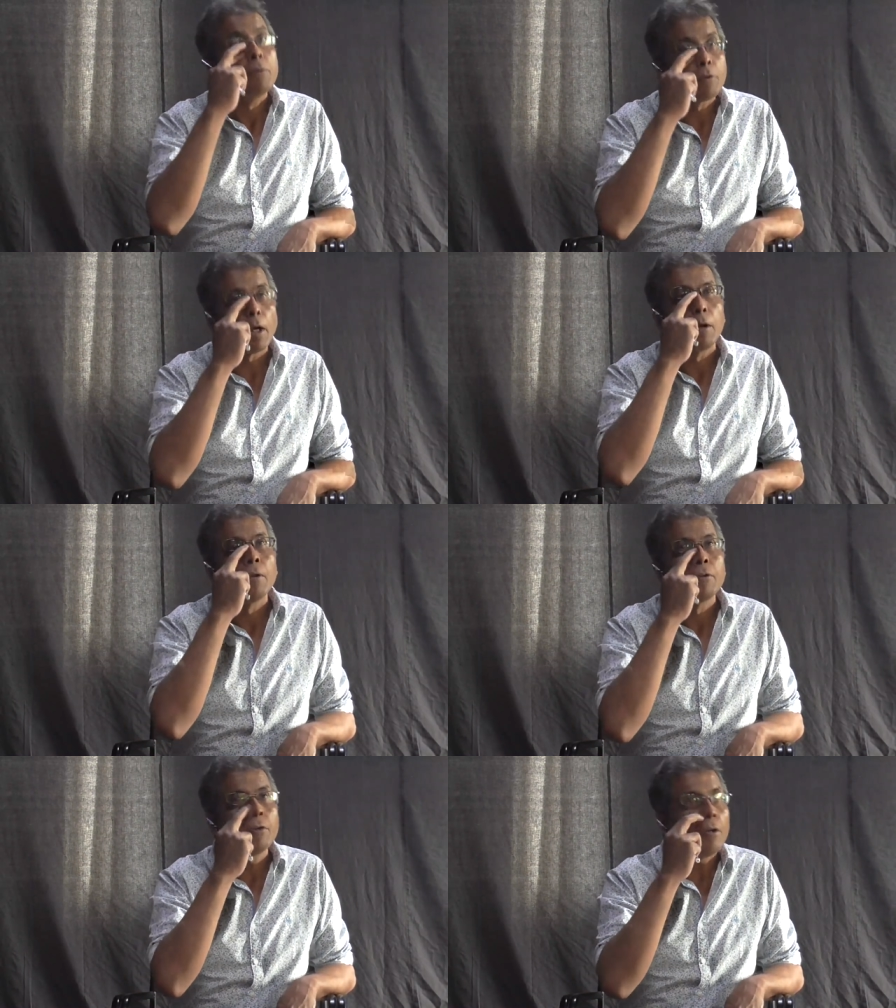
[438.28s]
So, yeah.
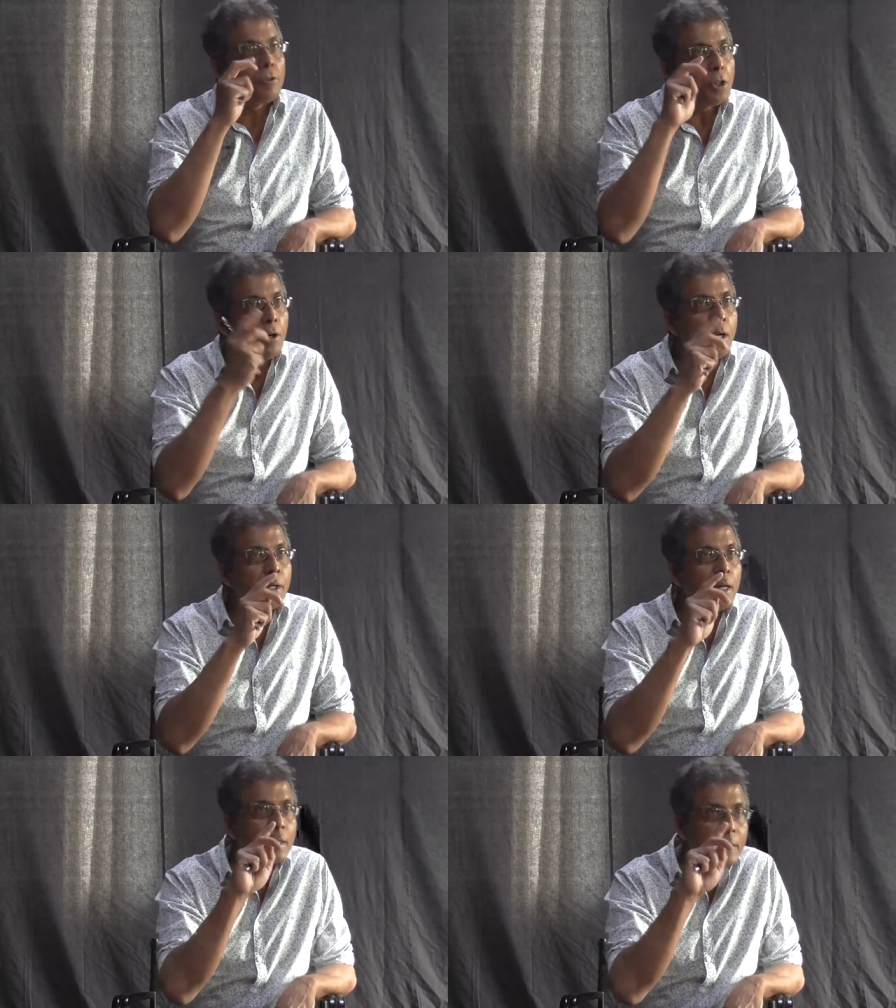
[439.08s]
so general
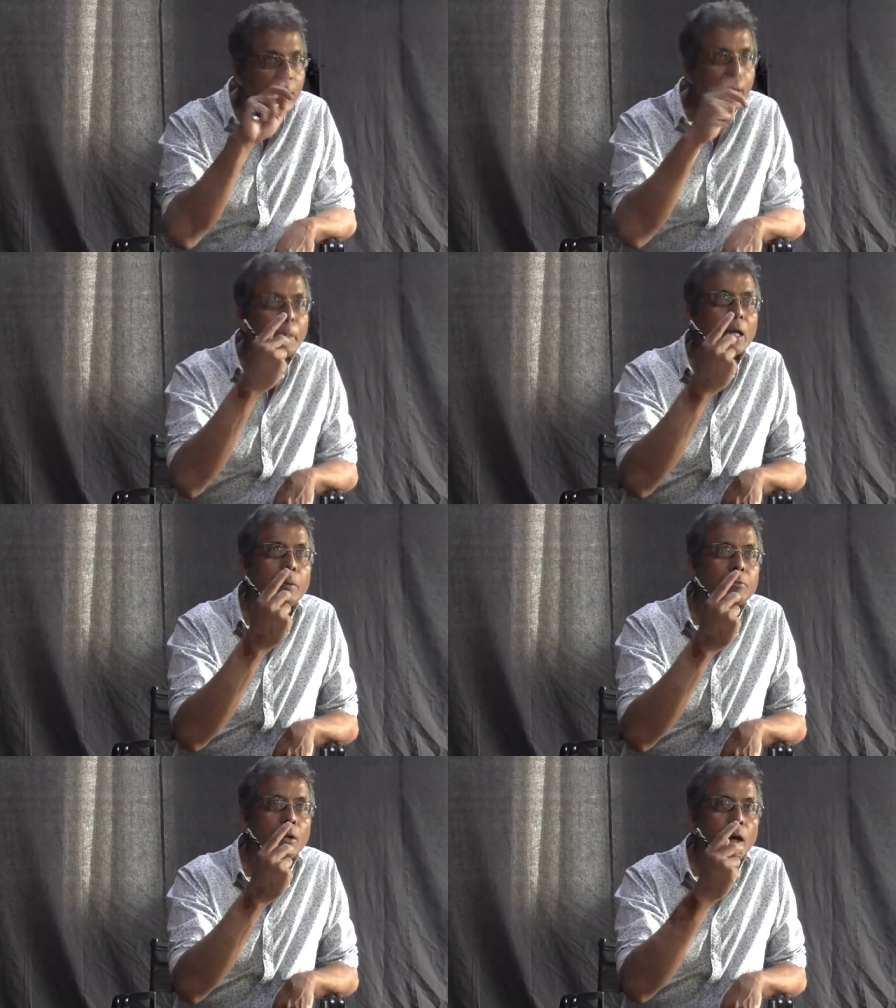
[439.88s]
intellect then
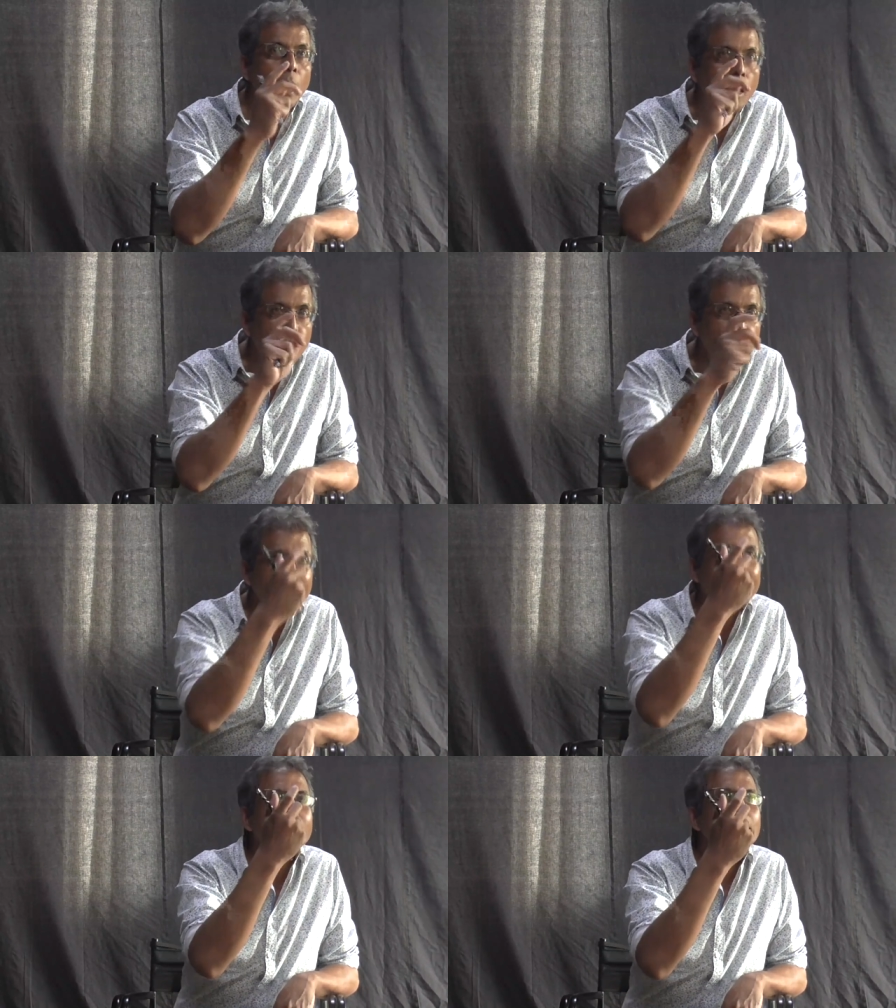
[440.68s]
becomes a
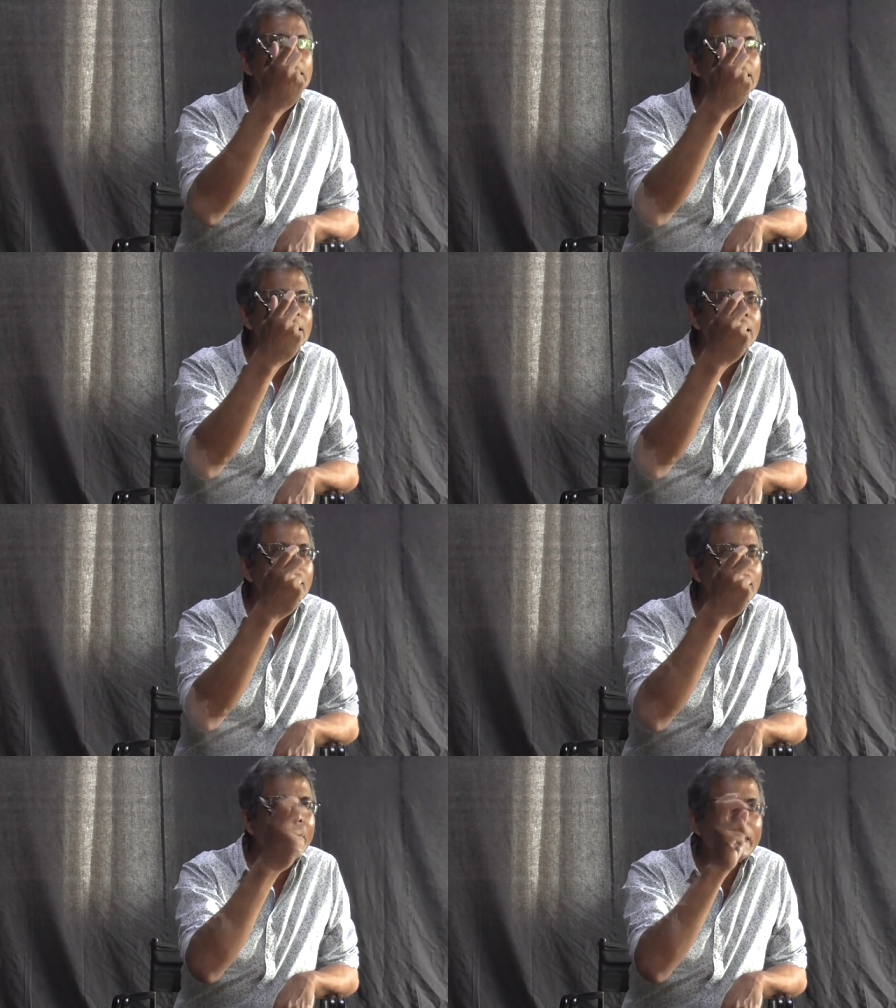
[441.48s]
fetish,
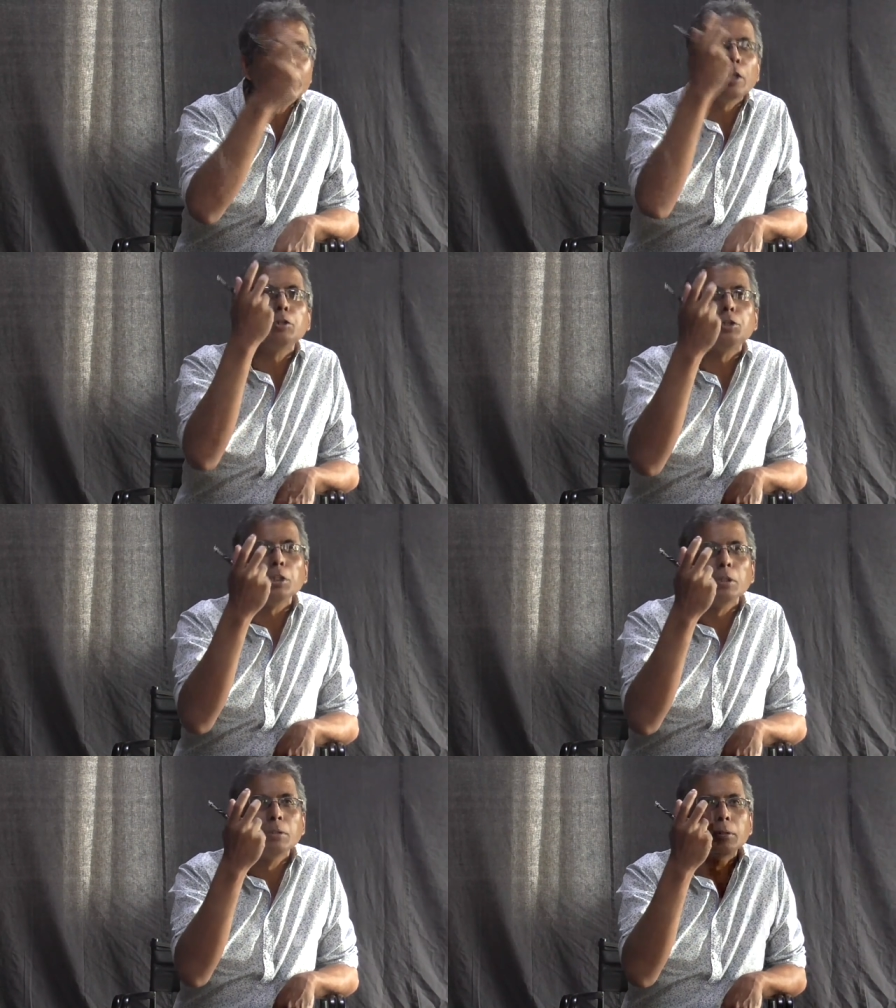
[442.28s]
an
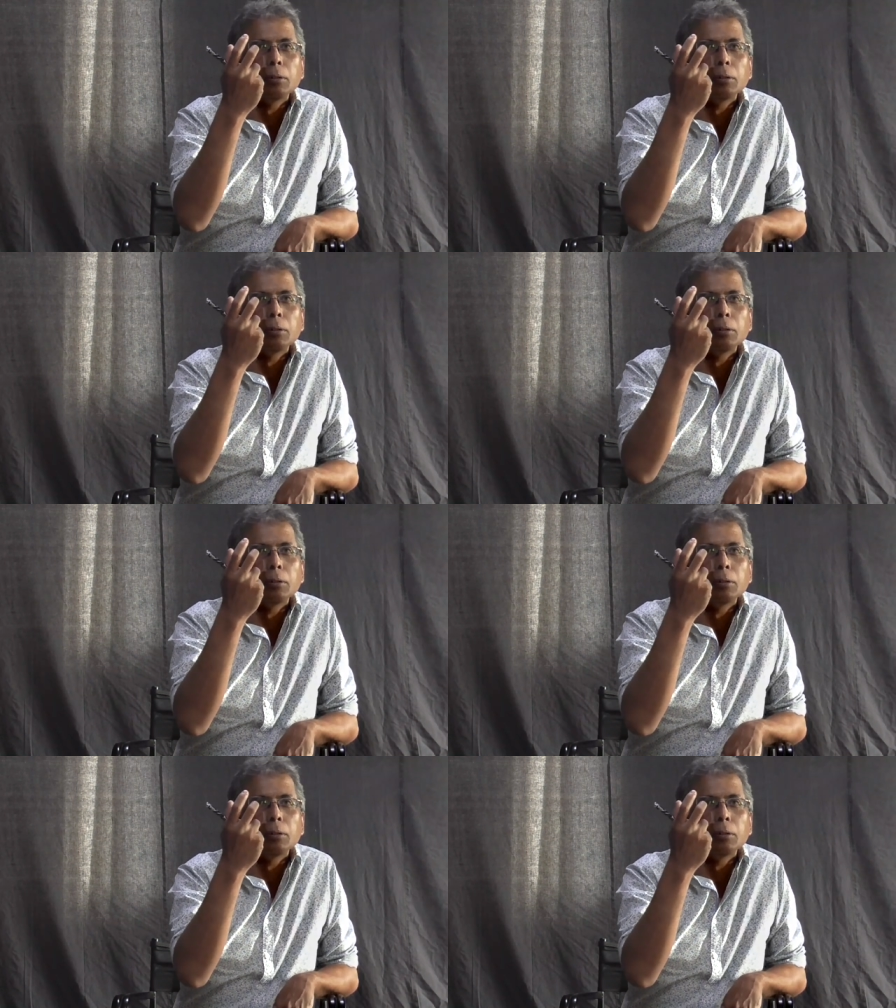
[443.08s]
ideology.